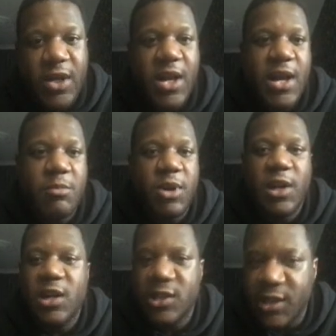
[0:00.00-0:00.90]
Um, but
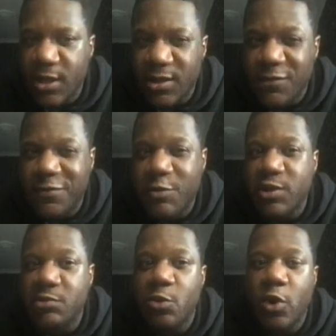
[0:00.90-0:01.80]
like I said, it's a very
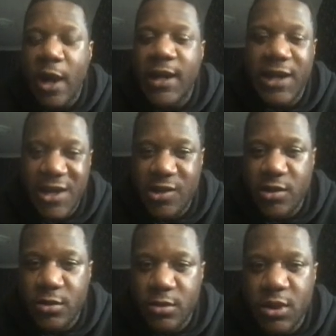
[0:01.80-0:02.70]
small allocation.